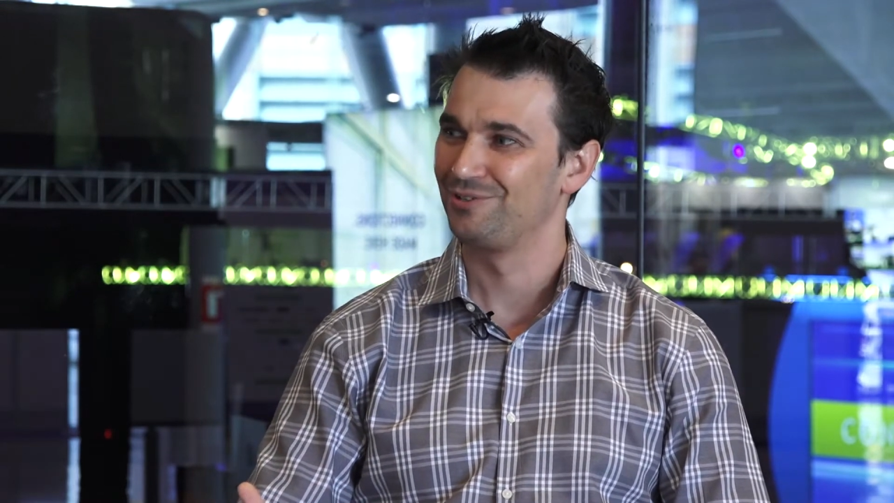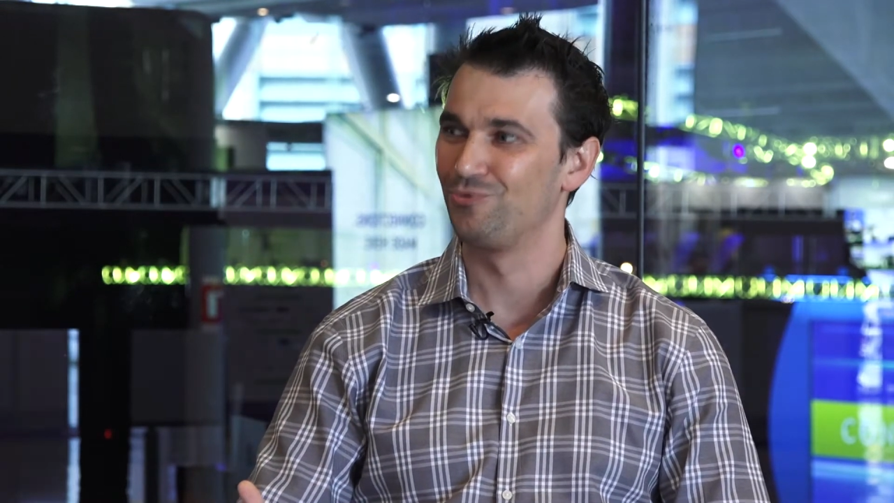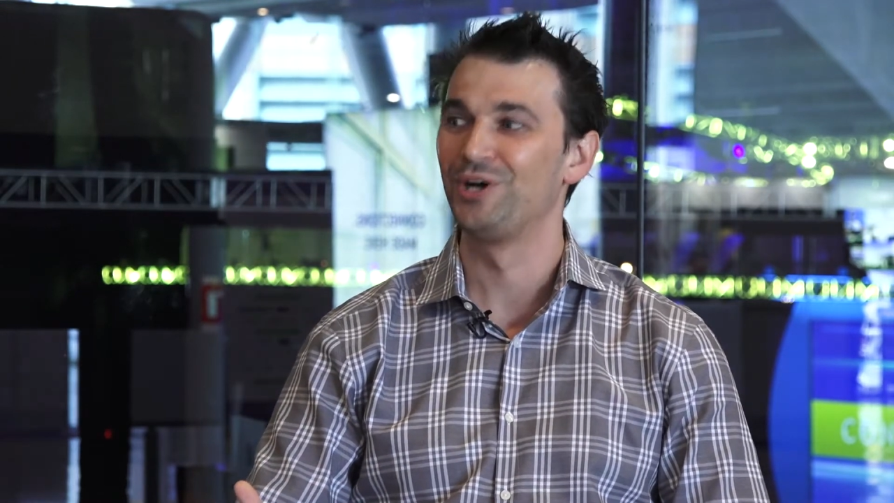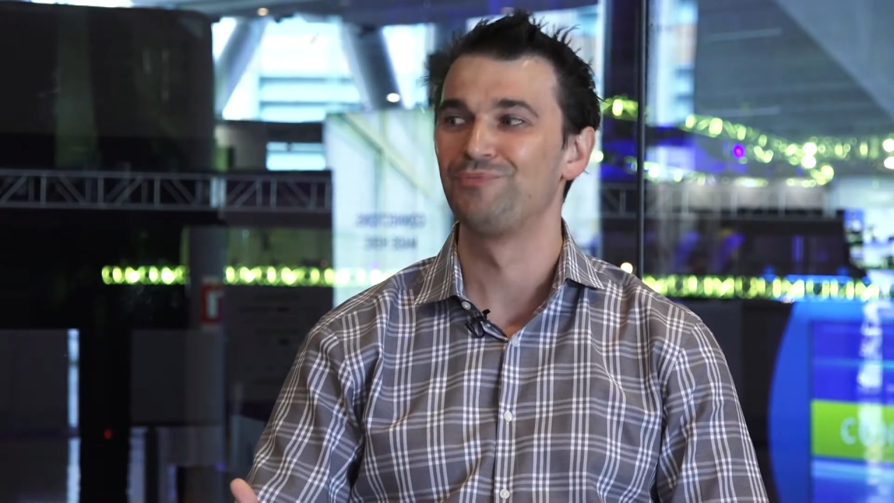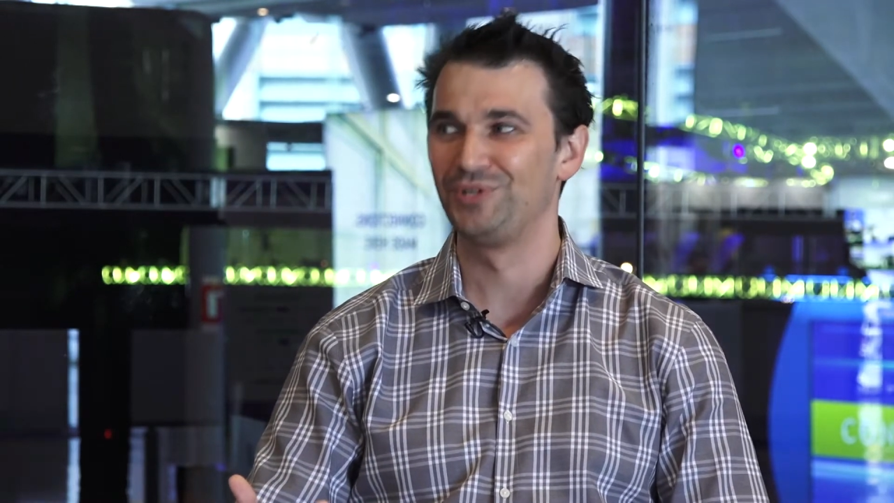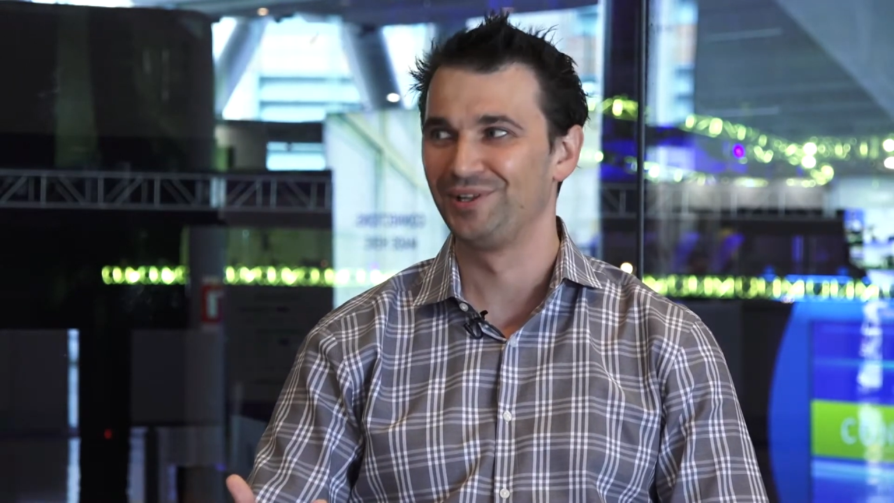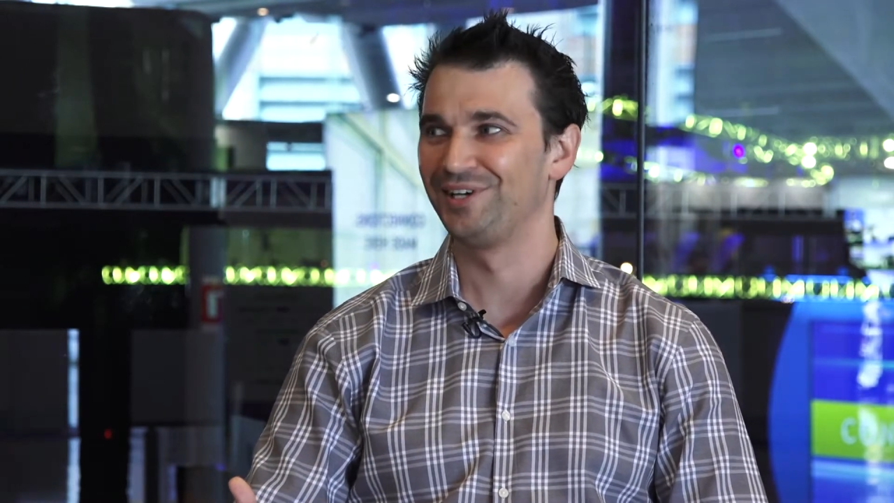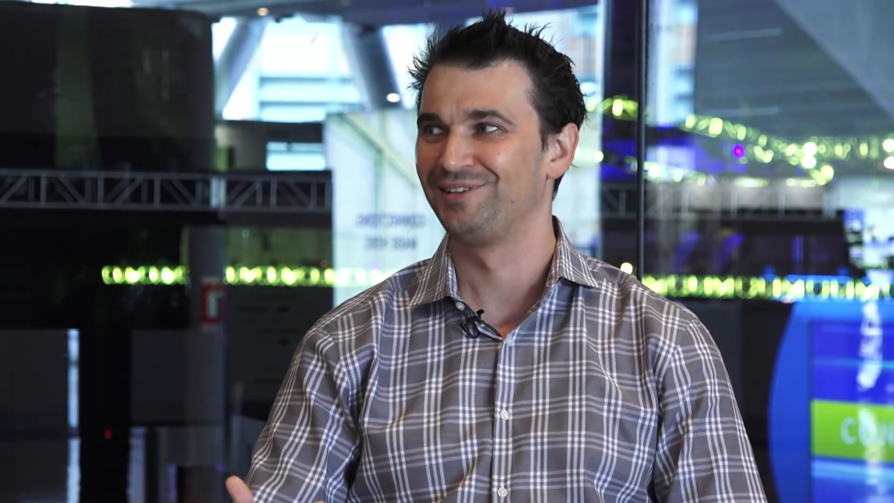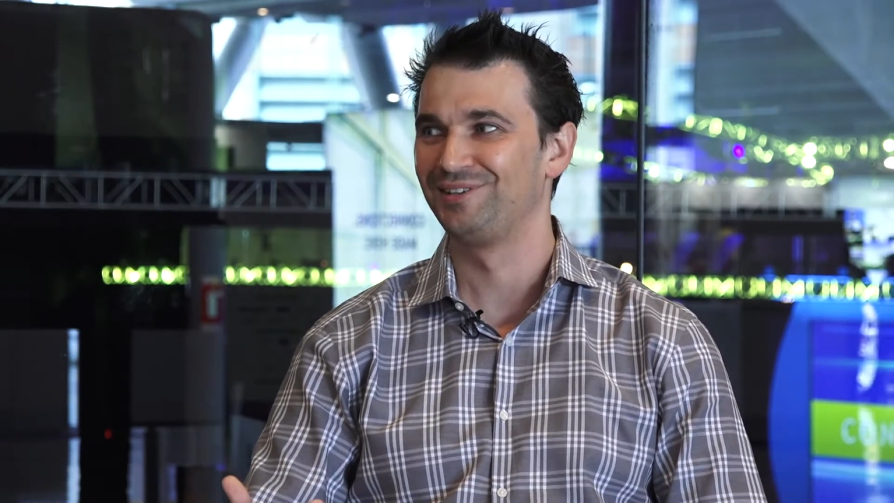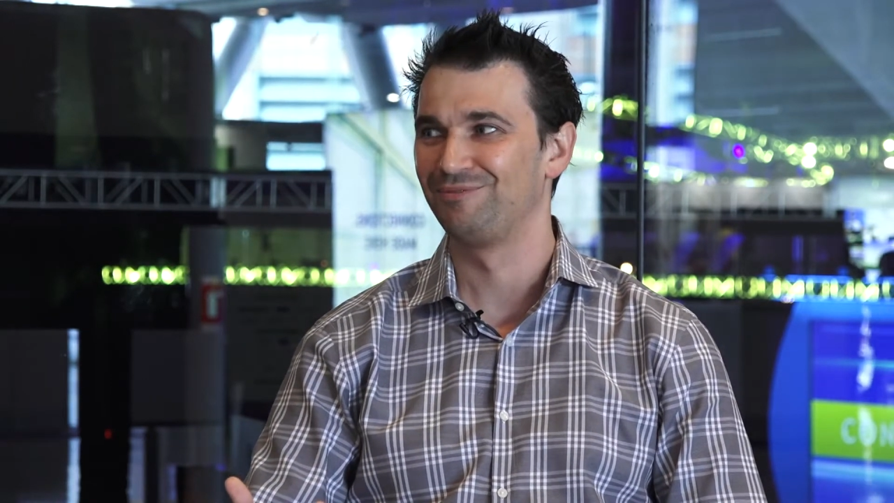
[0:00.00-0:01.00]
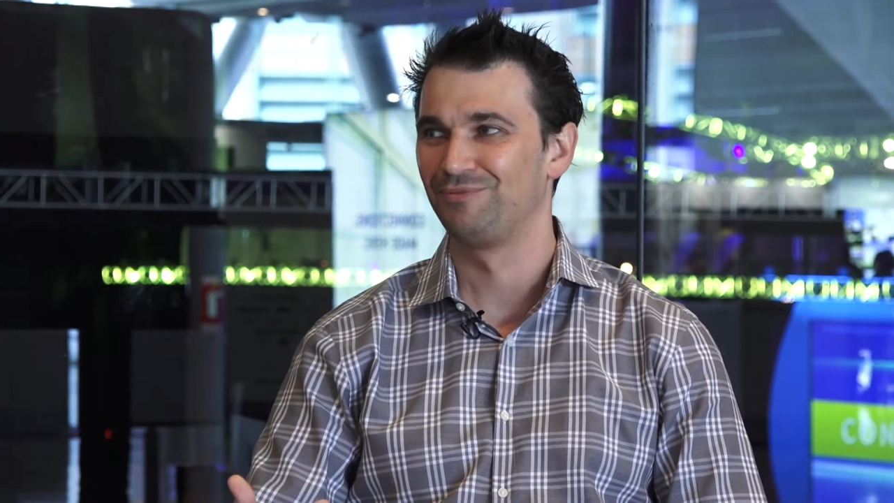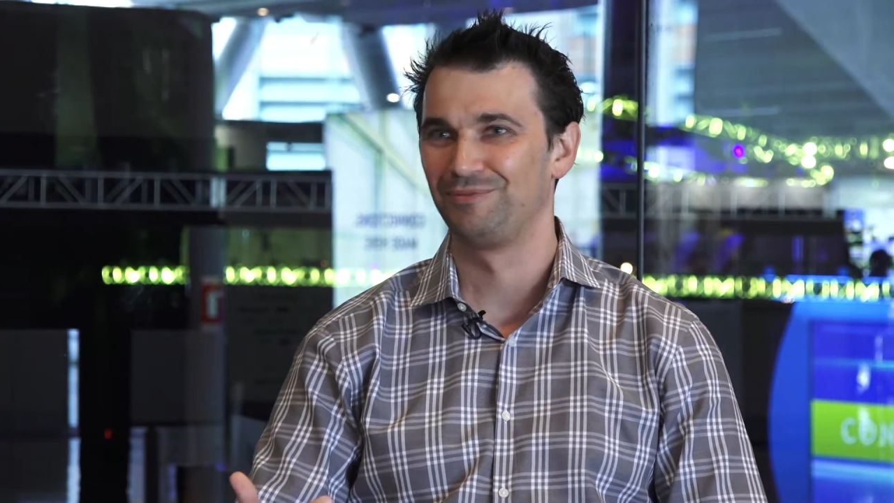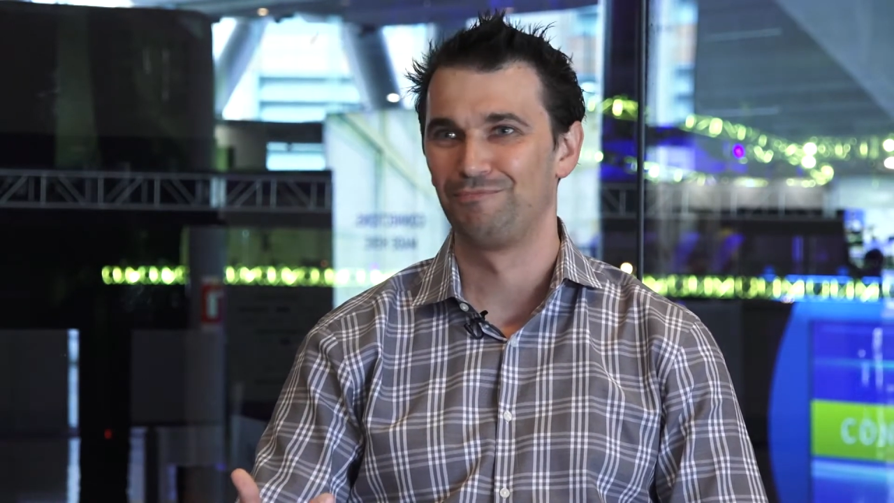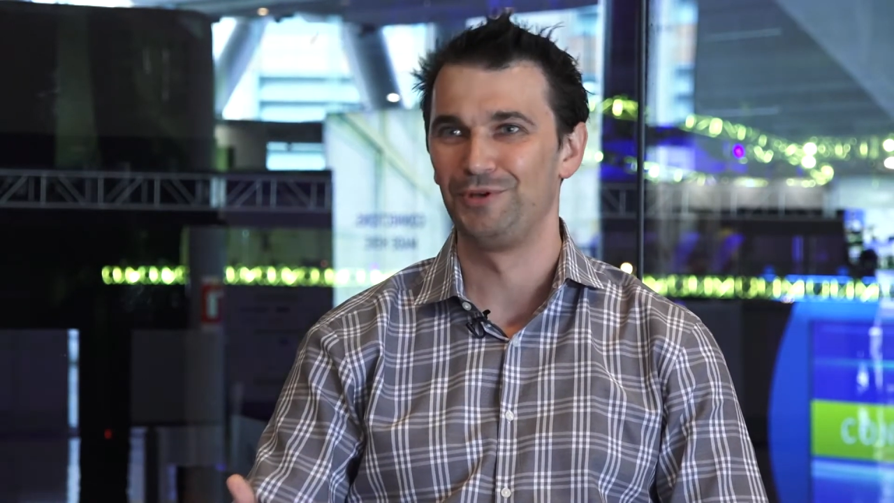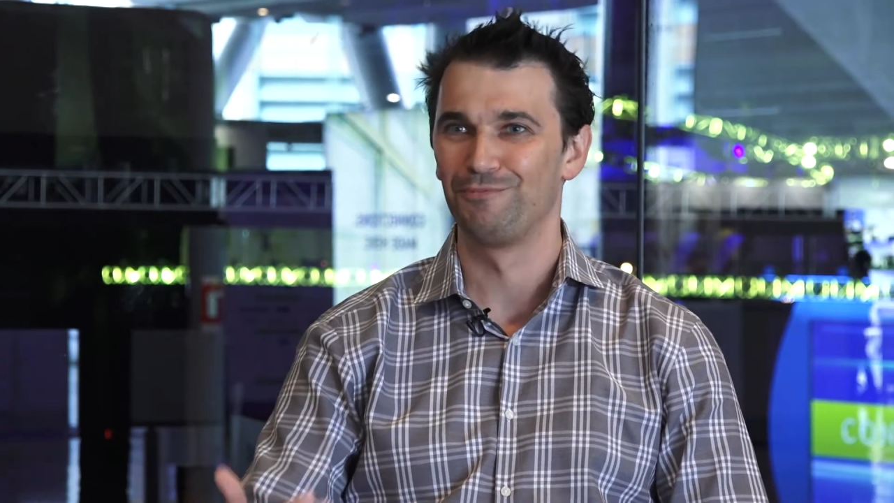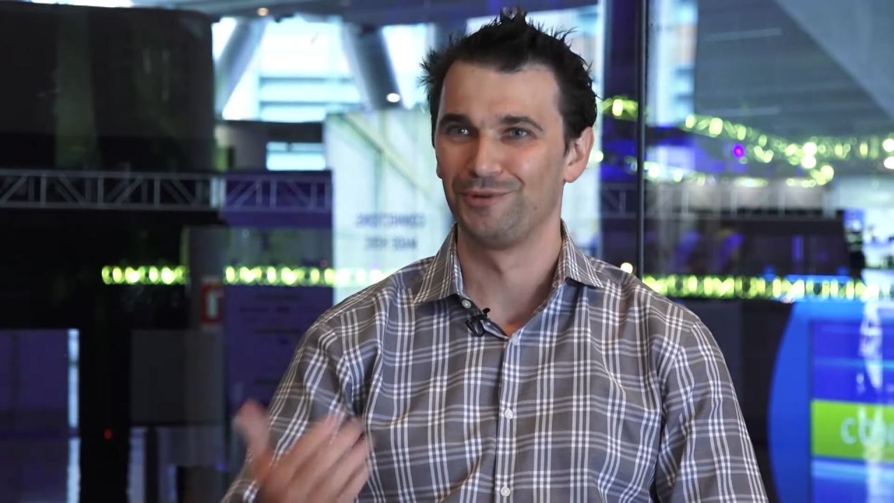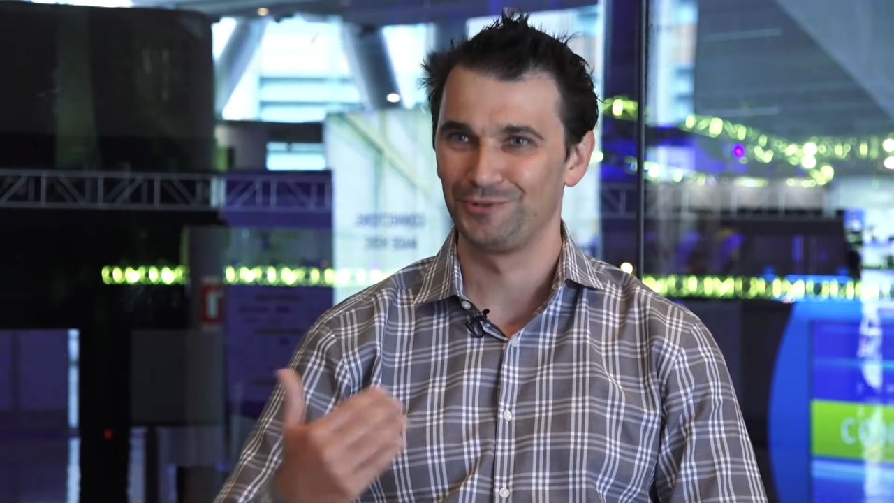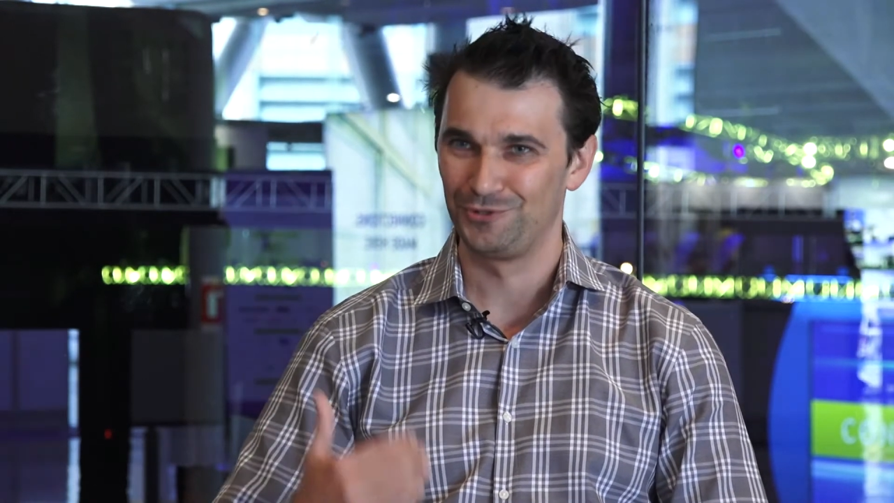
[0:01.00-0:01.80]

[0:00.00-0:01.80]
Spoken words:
1 billion people